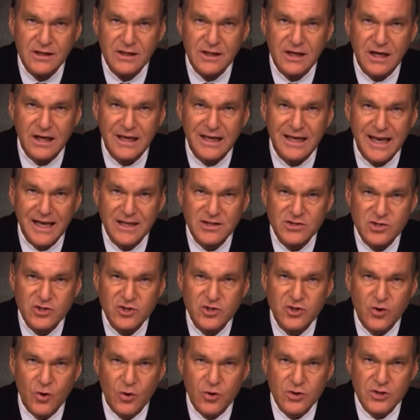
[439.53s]
against
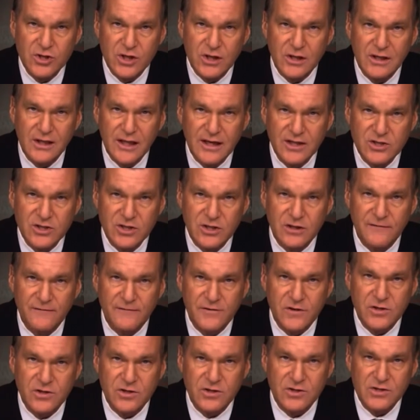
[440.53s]
Georgia election
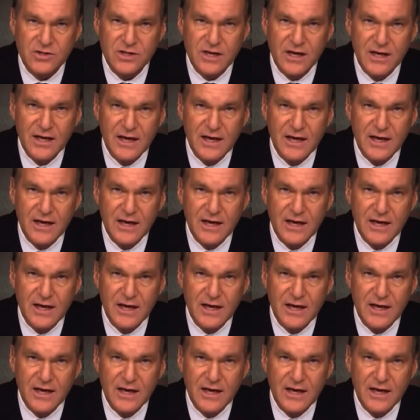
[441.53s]
officials